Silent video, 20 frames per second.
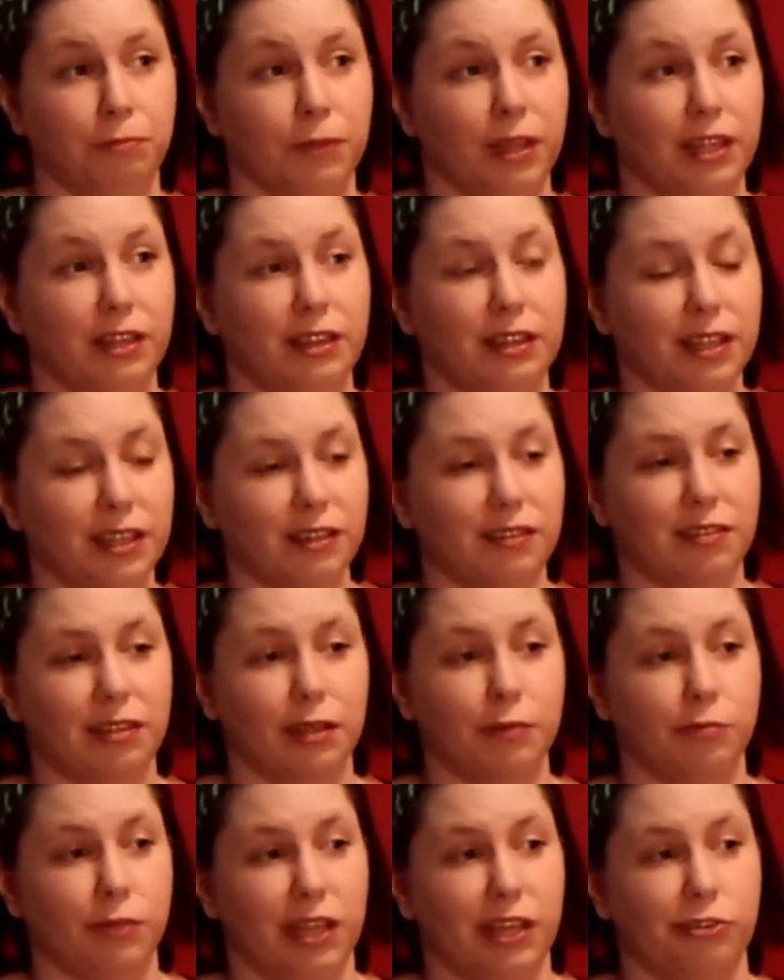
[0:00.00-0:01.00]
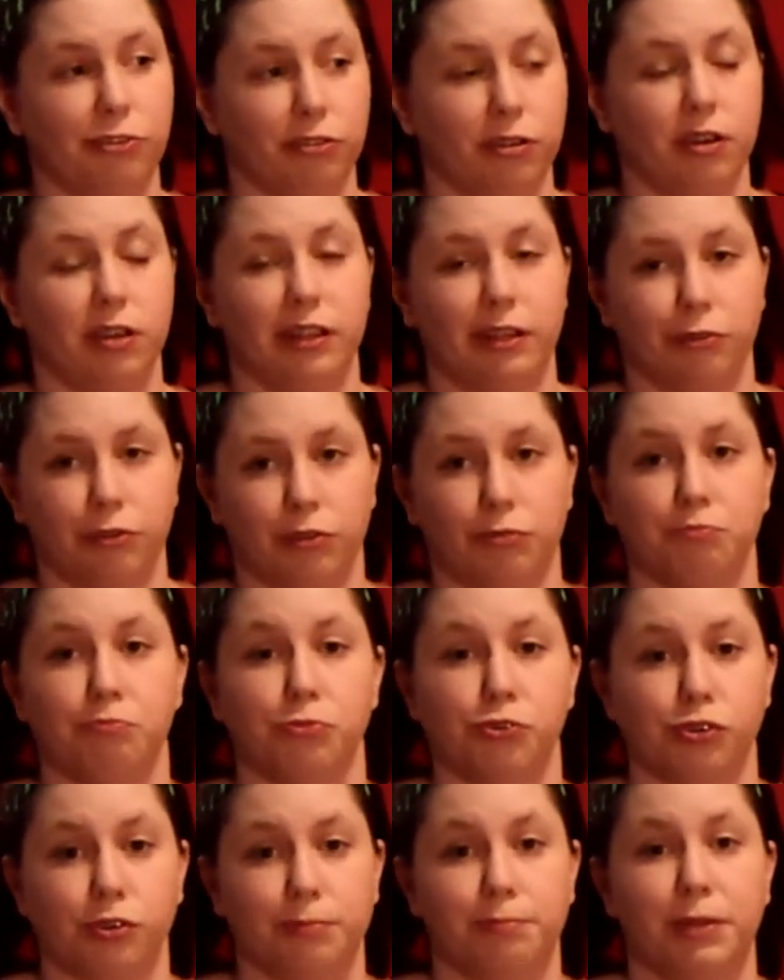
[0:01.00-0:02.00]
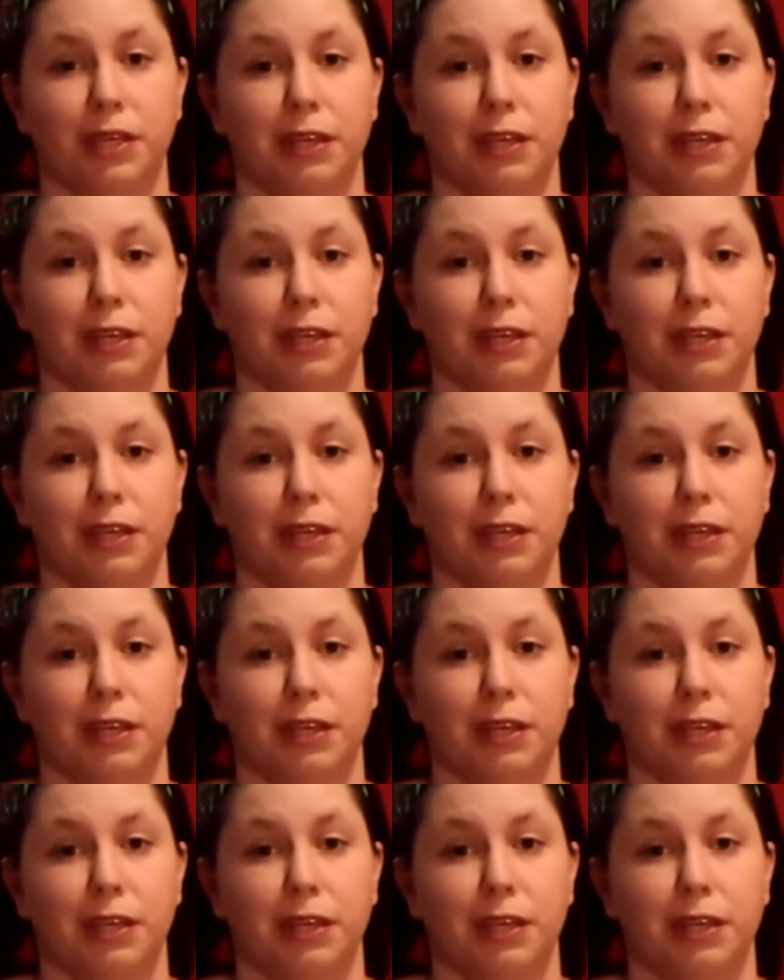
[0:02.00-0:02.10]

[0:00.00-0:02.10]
It did seem later on there was more